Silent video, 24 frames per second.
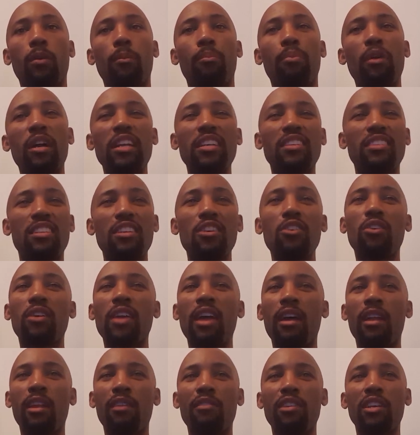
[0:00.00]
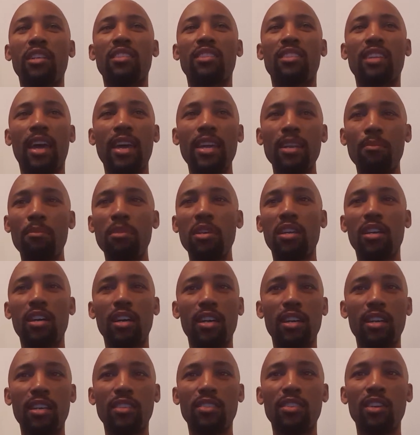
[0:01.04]
it's still kind of exciting
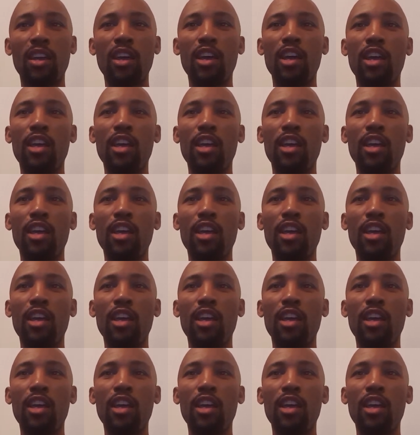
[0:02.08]
because